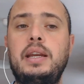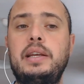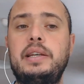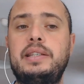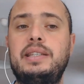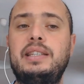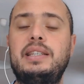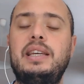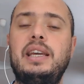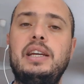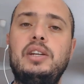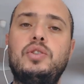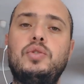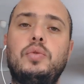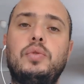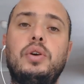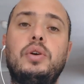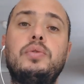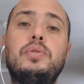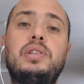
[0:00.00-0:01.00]
schedule
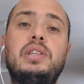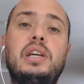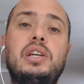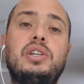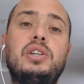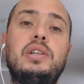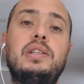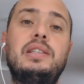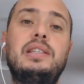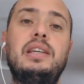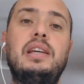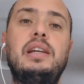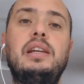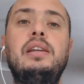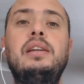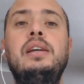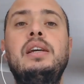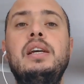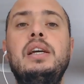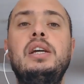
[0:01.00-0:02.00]
those sessions
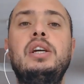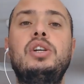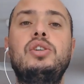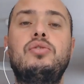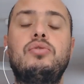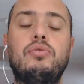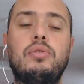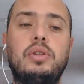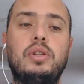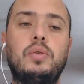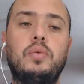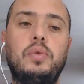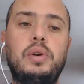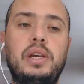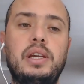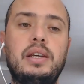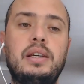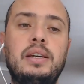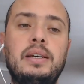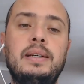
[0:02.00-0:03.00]
in during the week.